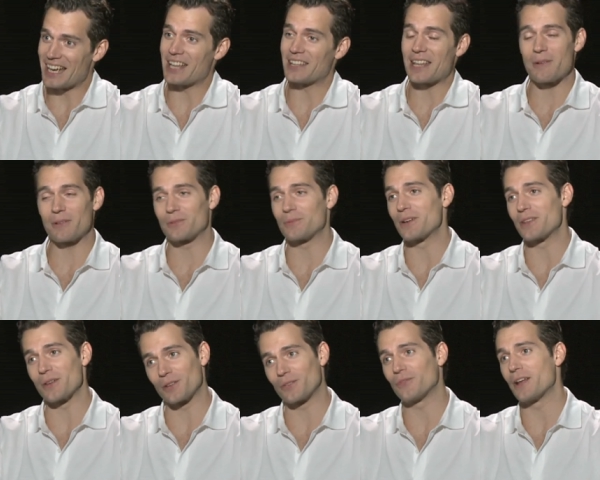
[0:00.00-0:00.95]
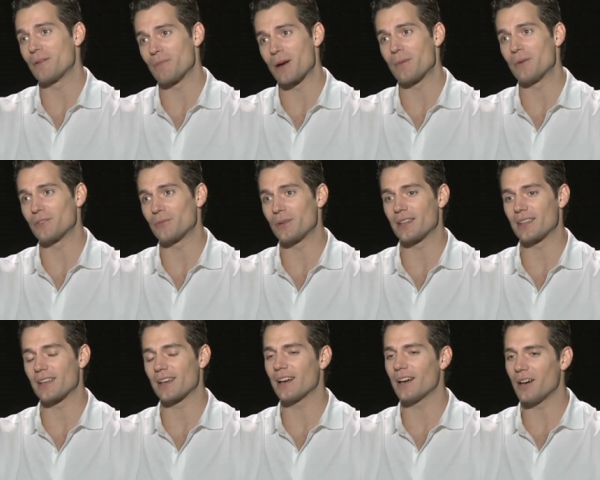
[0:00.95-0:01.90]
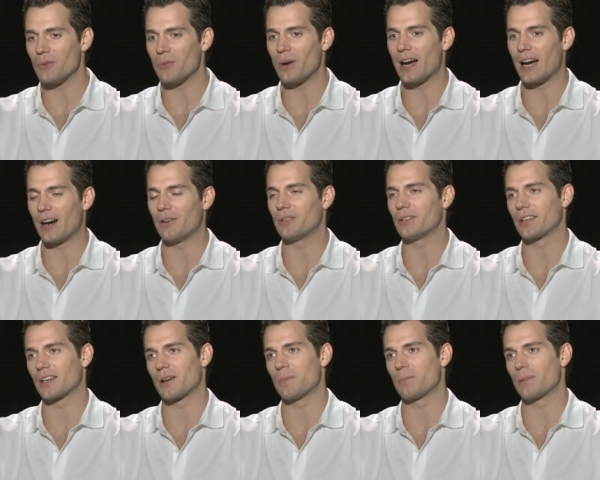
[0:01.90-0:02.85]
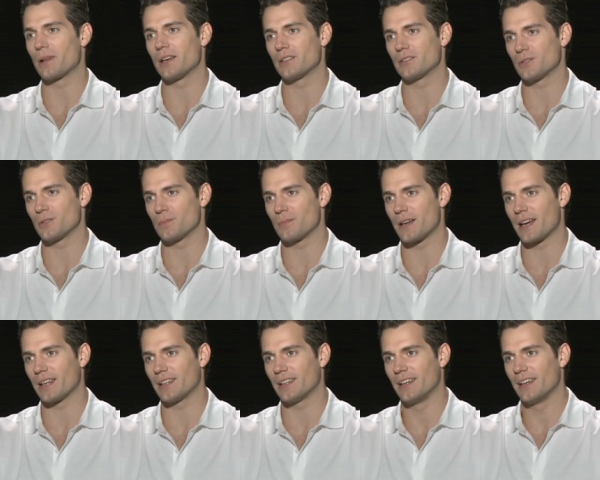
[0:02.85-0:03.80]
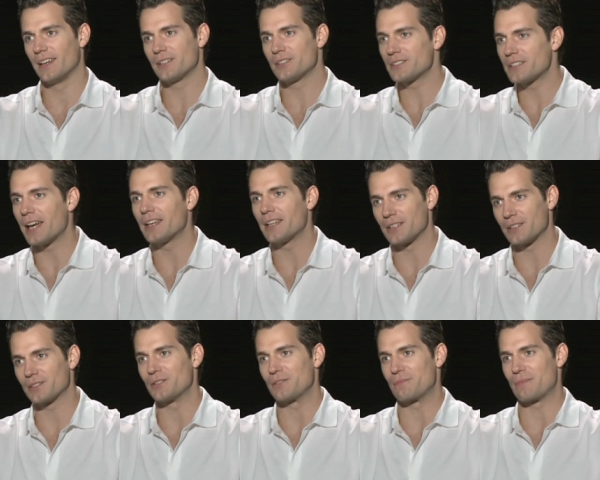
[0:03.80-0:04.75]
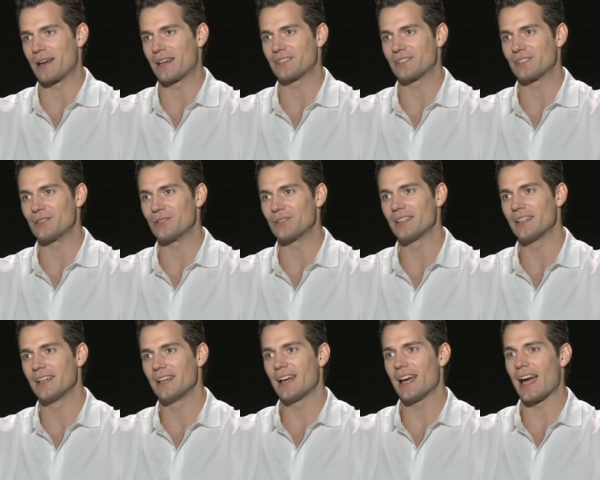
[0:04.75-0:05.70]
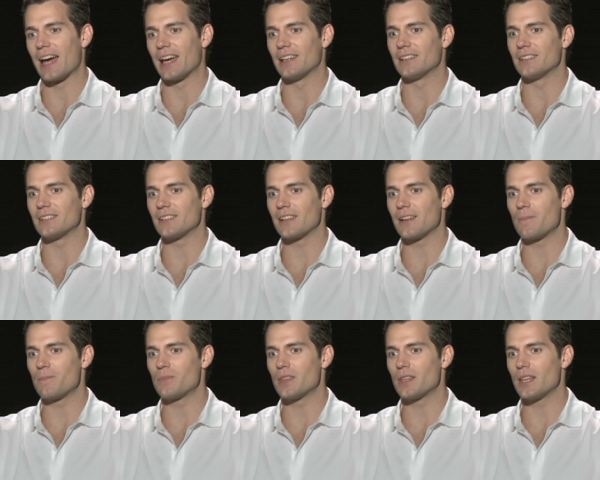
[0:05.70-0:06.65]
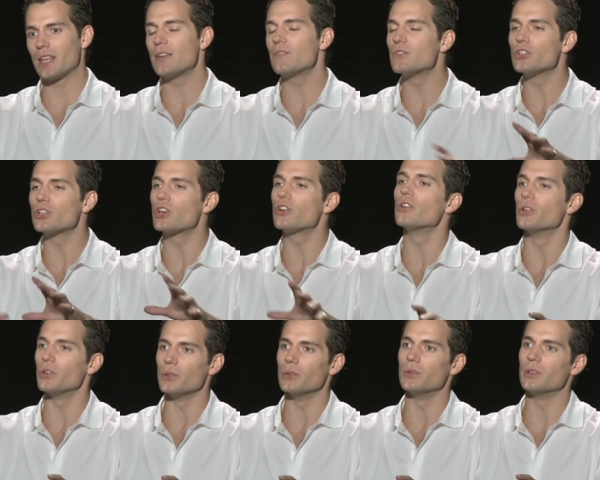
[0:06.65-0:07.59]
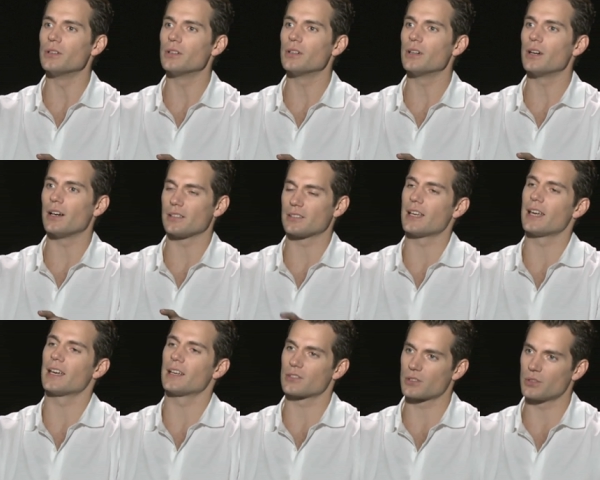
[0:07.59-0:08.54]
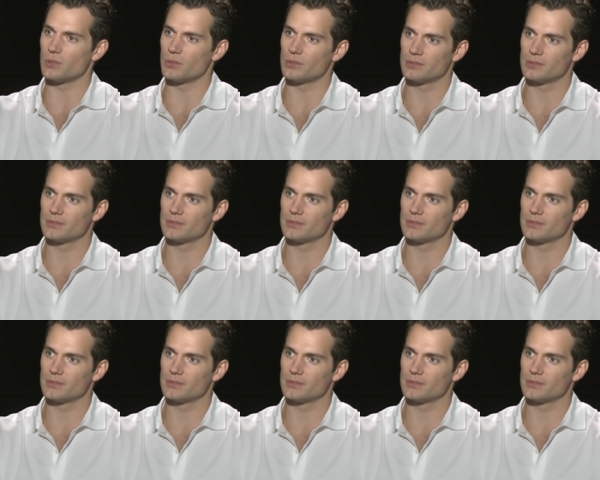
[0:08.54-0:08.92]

And that was one of those fun moments where you think, oh, wow, you know, I'm playing Superman, standing in a Superman suit, and even the crew are saying it's cool.